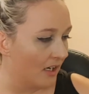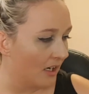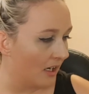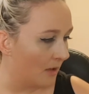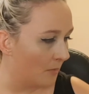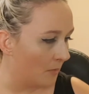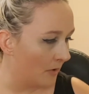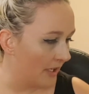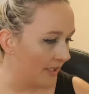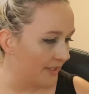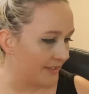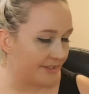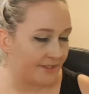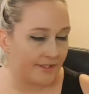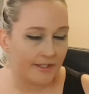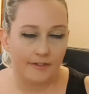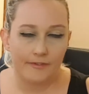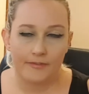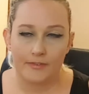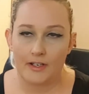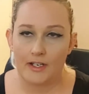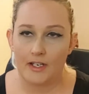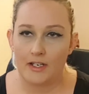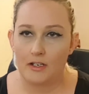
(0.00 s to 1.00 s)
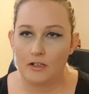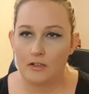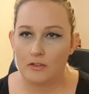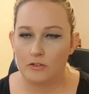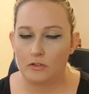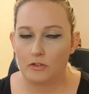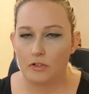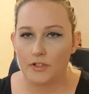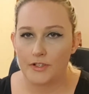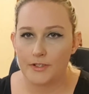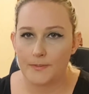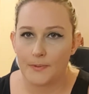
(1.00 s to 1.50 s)
I might see if I'll
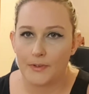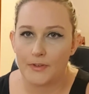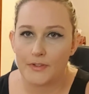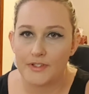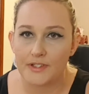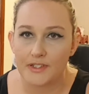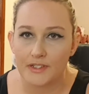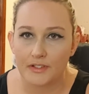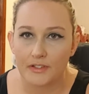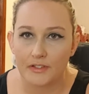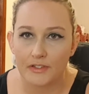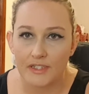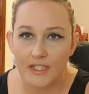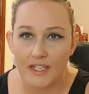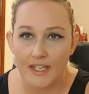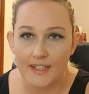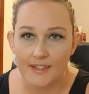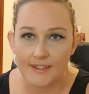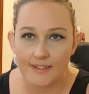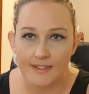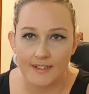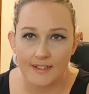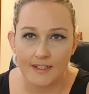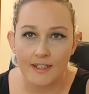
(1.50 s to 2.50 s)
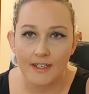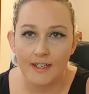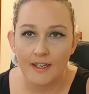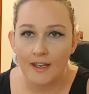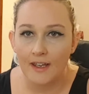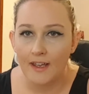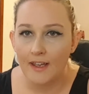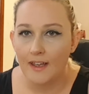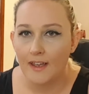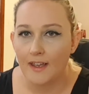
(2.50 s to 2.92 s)
cross post it onto Etsy,